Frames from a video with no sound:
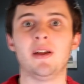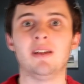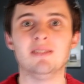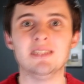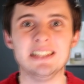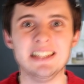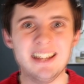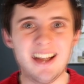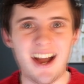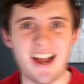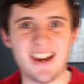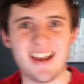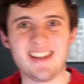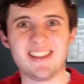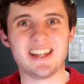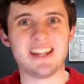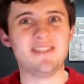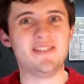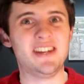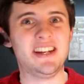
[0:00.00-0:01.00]
it, I like
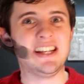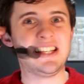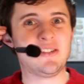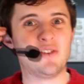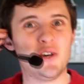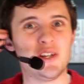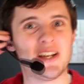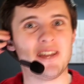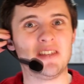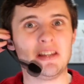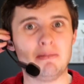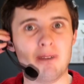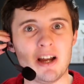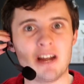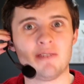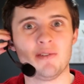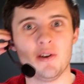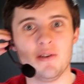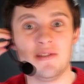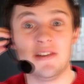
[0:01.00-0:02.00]
the convenience of always having the
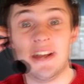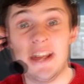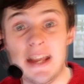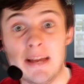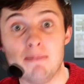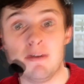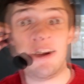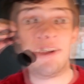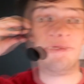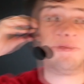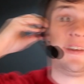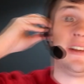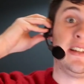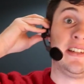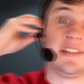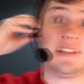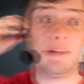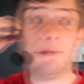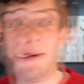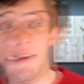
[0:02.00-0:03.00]
microphone near my
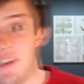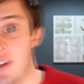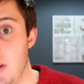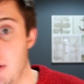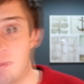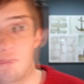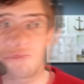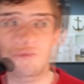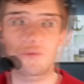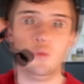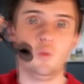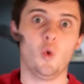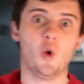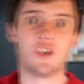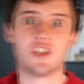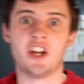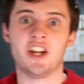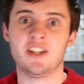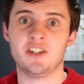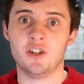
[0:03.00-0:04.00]
face no matter
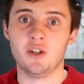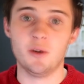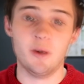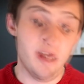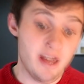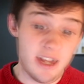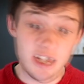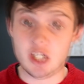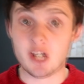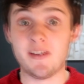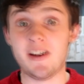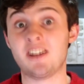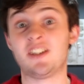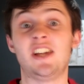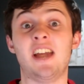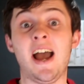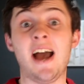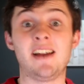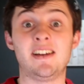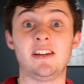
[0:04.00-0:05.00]
what I do. So I've
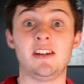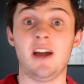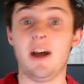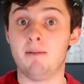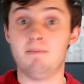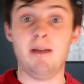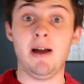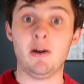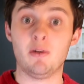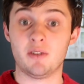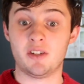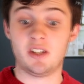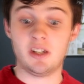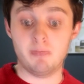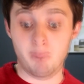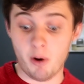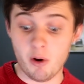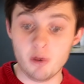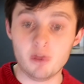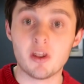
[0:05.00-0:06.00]
actually added a mount to
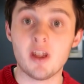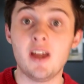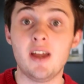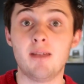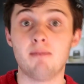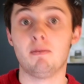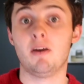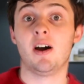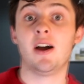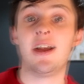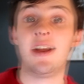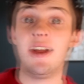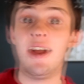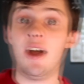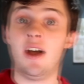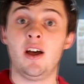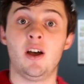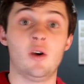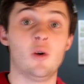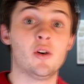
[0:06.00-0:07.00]
both my
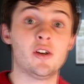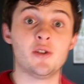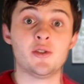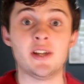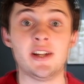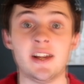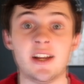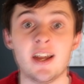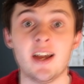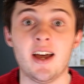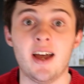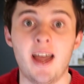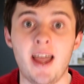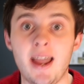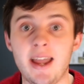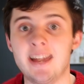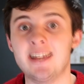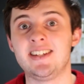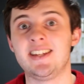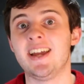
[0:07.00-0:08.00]
Audio-Technica
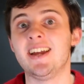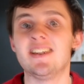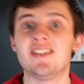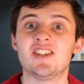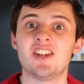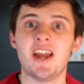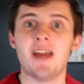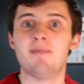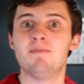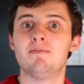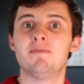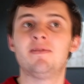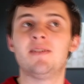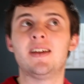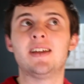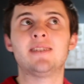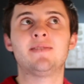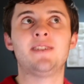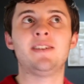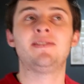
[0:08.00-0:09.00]
ATH
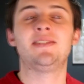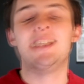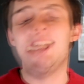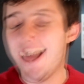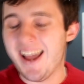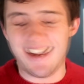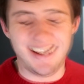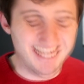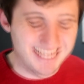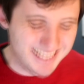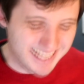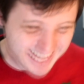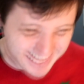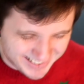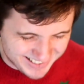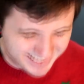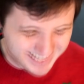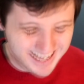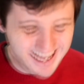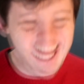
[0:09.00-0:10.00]

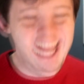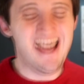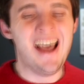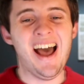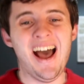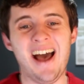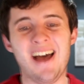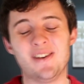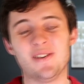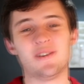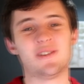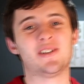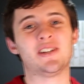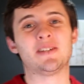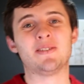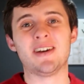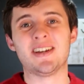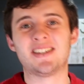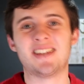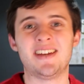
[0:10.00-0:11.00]
M50Xs and also
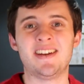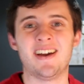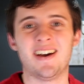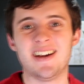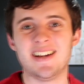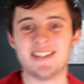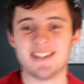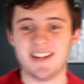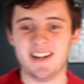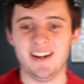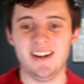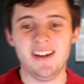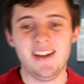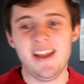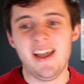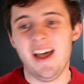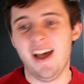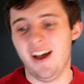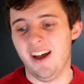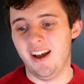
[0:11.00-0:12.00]
to my Sennheiser
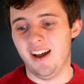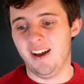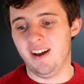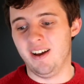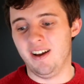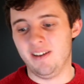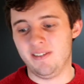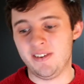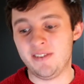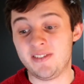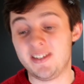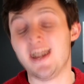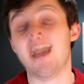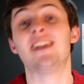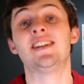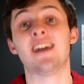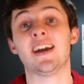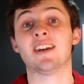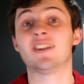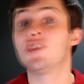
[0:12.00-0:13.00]

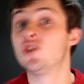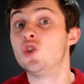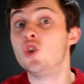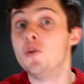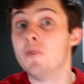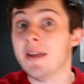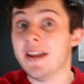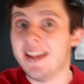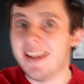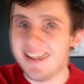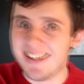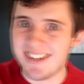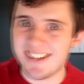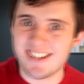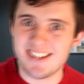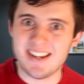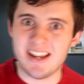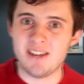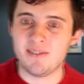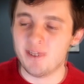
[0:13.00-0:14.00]
58X Jubilee
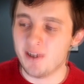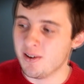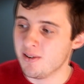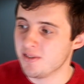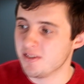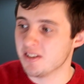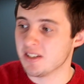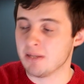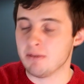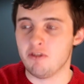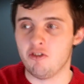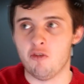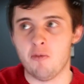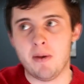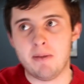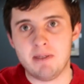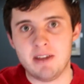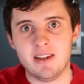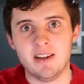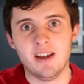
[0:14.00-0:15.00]
Edition headphones that some of you
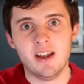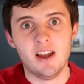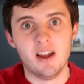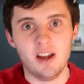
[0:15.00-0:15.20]
may be